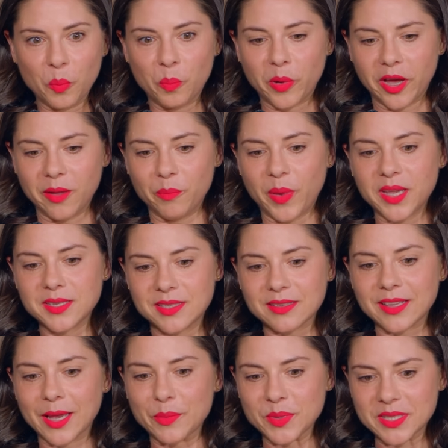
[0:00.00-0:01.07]
But
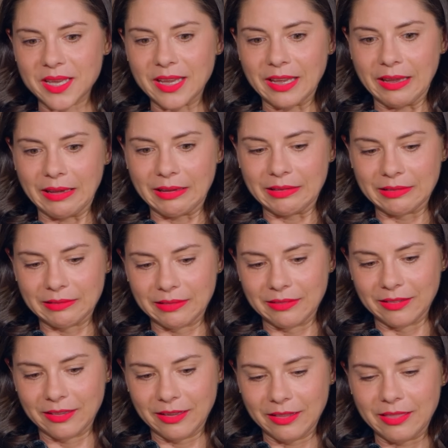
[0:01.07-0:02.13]
basically, I was
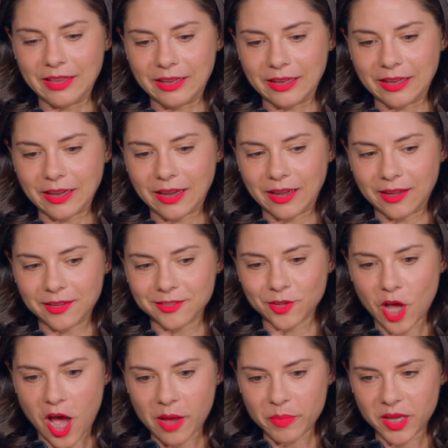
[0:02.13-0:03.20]
in the uh,
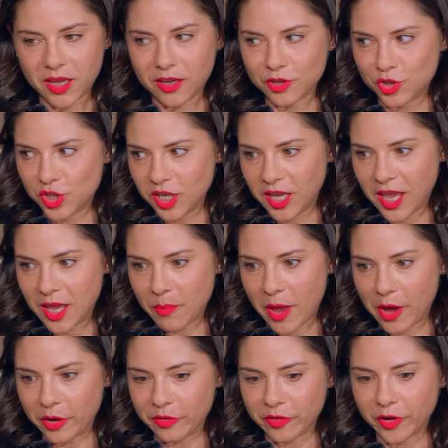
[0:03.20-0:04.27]
lobby and she came
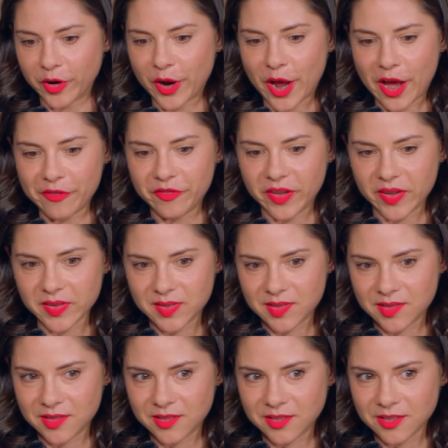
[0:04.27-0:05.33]
out of her
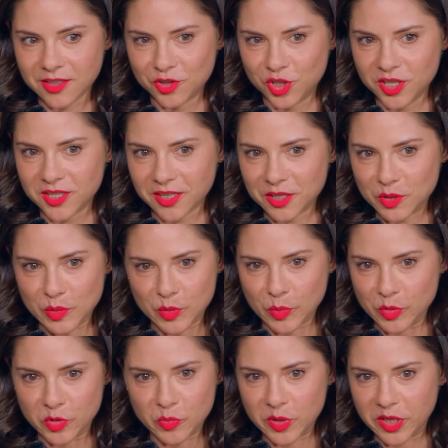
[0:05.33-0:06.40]
office and she said, You were
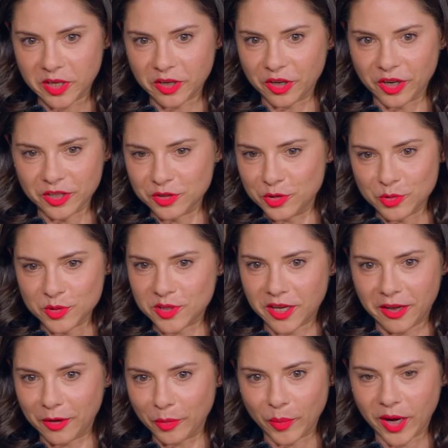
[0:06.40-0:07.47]
supposed to be here on
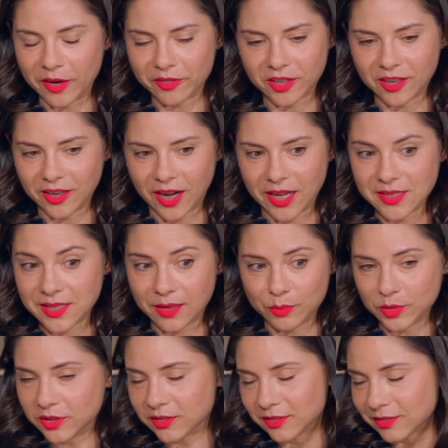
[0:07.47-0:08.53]
Tuesday or whatever. And I said,
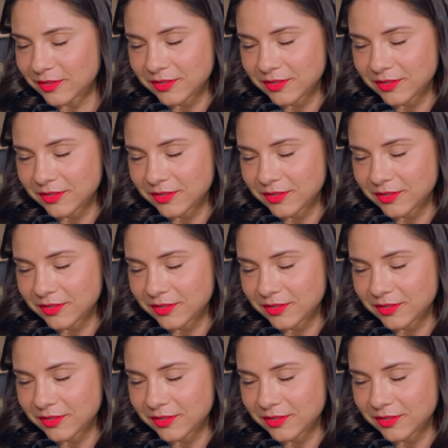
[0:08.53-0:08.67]
Well,